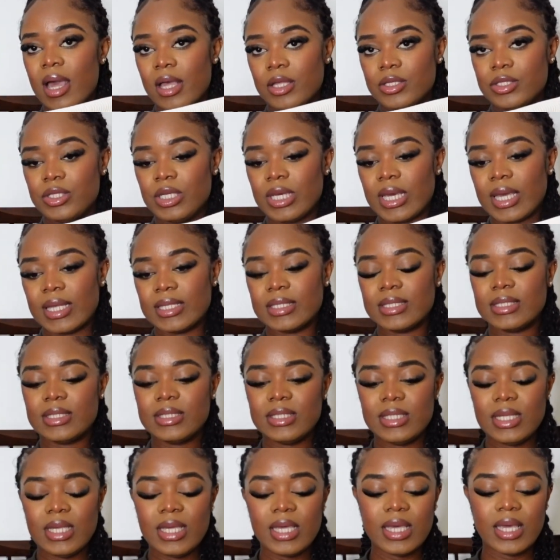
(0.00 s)
as you can
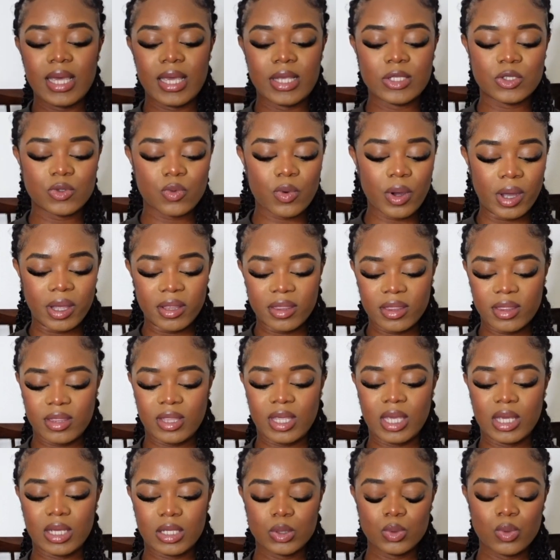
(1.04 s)
see it's quite
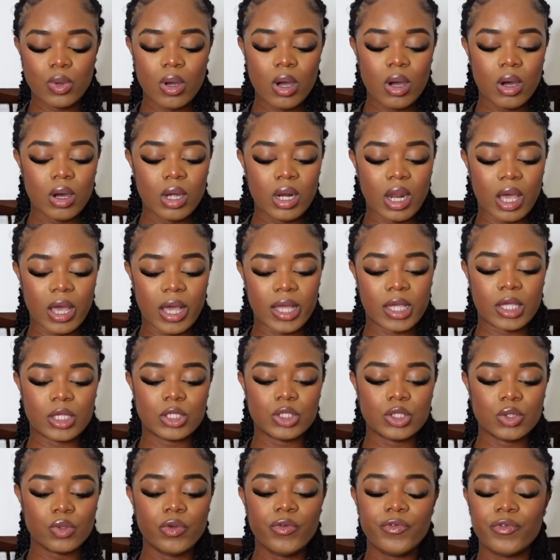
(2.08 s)
thick as well like
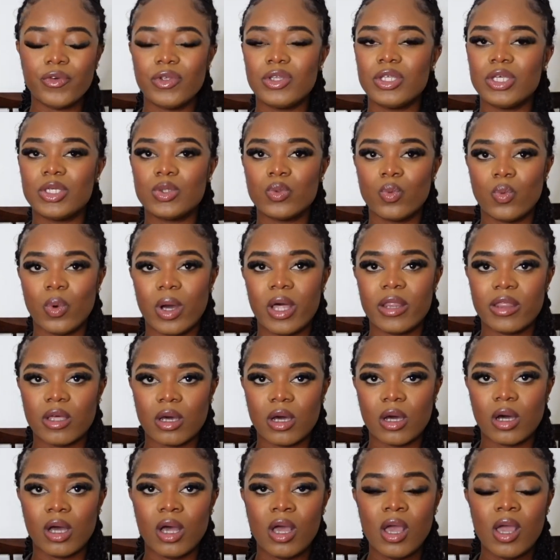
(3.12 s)
it's good for this
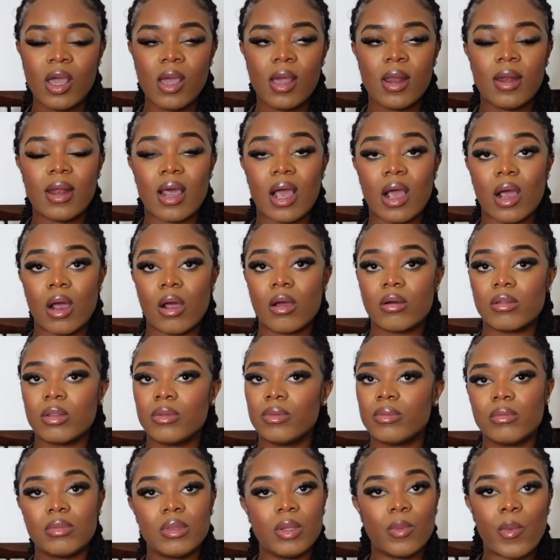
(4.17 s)
weather like
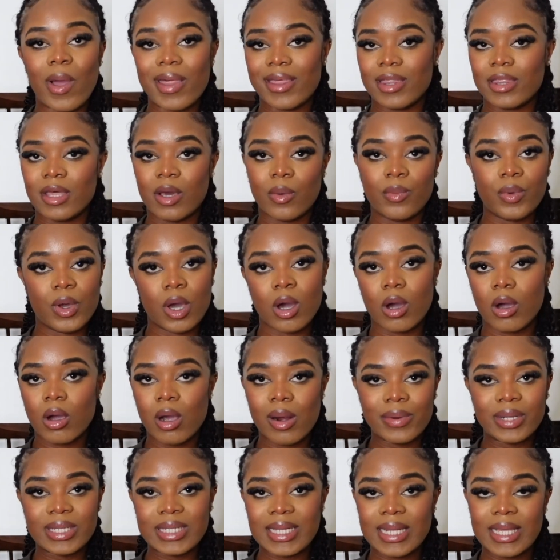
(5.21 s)
the weather that we are
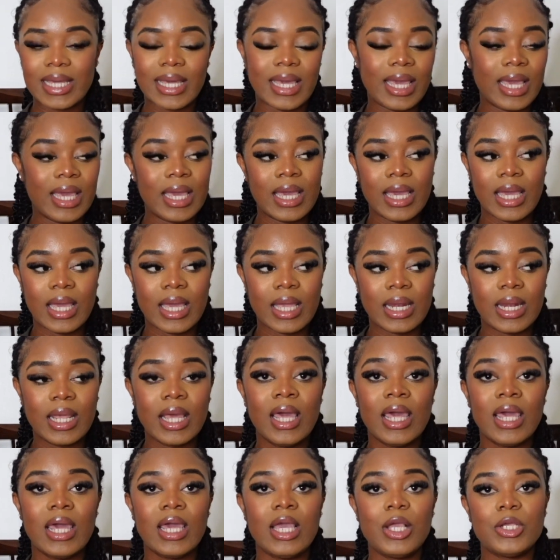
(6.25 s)
currently in
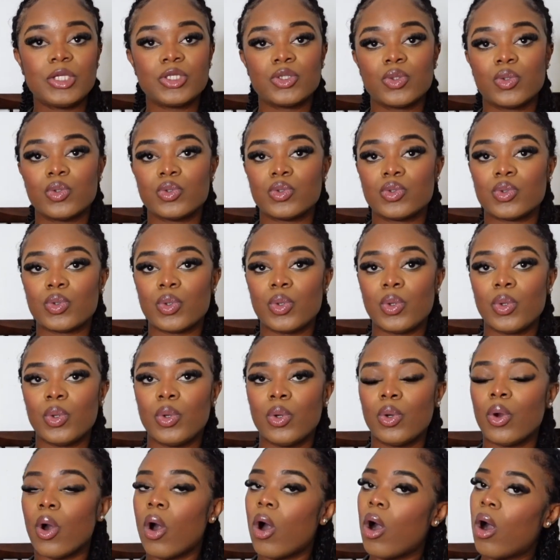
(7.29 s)
it's not
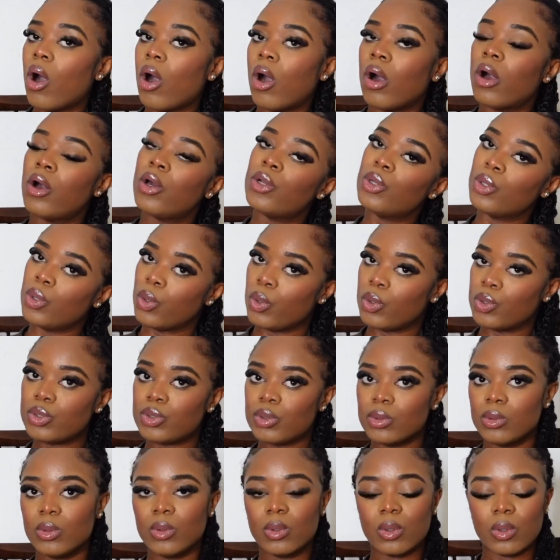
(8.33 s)
too hot not
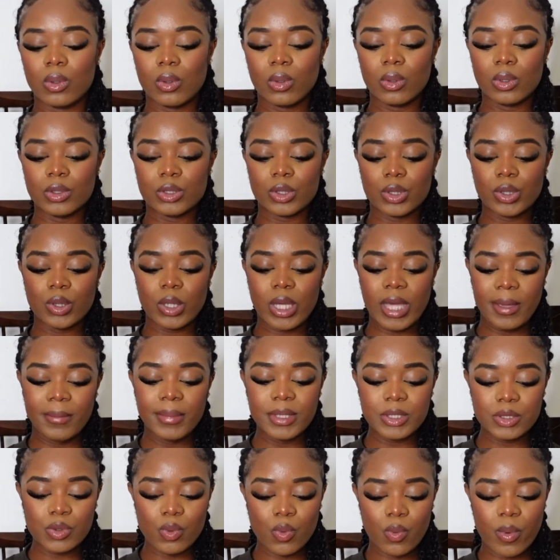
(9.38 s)
too cold so you're
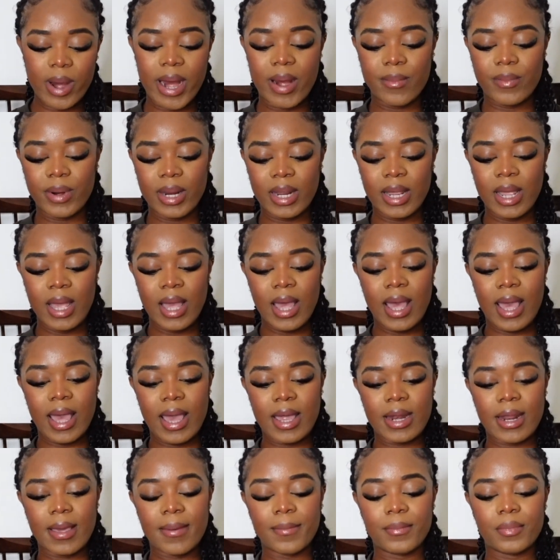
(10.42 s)
able to wear it
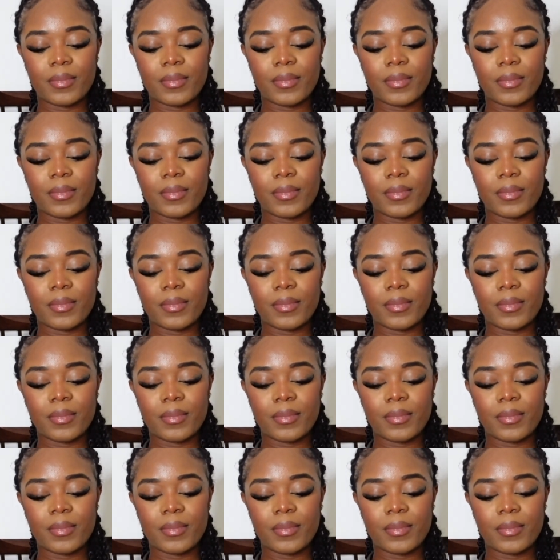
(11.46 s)
and then